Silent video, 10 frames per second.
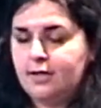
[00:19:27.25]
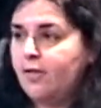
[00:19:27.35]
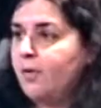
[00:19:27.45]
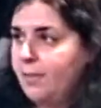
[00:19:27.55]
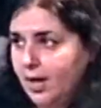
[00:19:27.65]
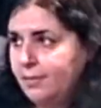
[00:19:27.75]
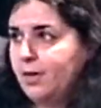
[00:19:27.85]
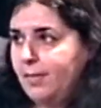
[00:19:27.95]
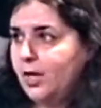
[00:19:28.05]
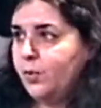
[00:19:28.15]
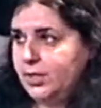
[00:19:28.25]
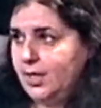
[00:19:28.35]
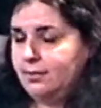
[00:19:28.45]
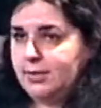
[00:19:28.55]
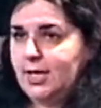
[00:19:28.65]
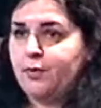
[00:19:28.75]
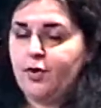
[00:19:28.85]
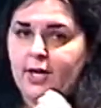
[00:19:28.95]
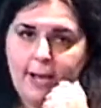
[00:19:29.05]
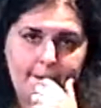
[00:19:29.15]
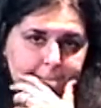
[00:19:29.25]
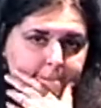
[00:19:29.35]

and then the men would eat separately.